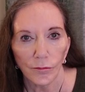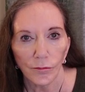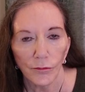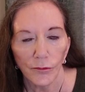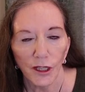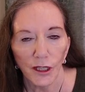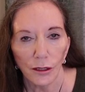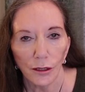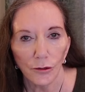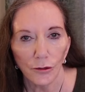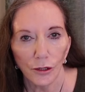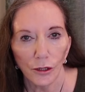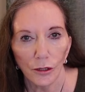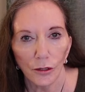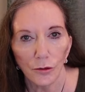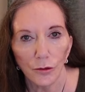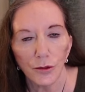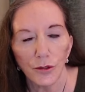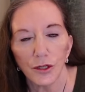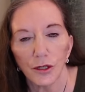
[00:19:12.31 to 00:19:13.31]
You know, the
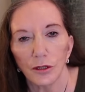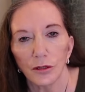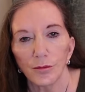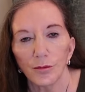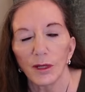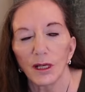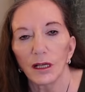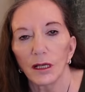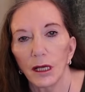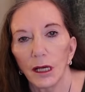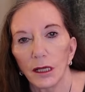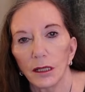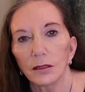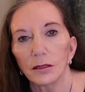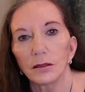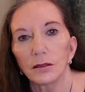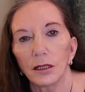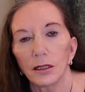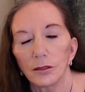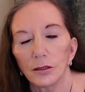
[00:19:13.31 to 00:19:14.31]
whole sort of
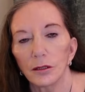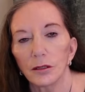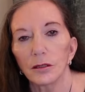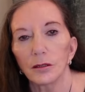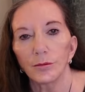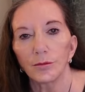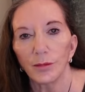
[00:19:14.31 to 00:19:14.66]
Milan, London,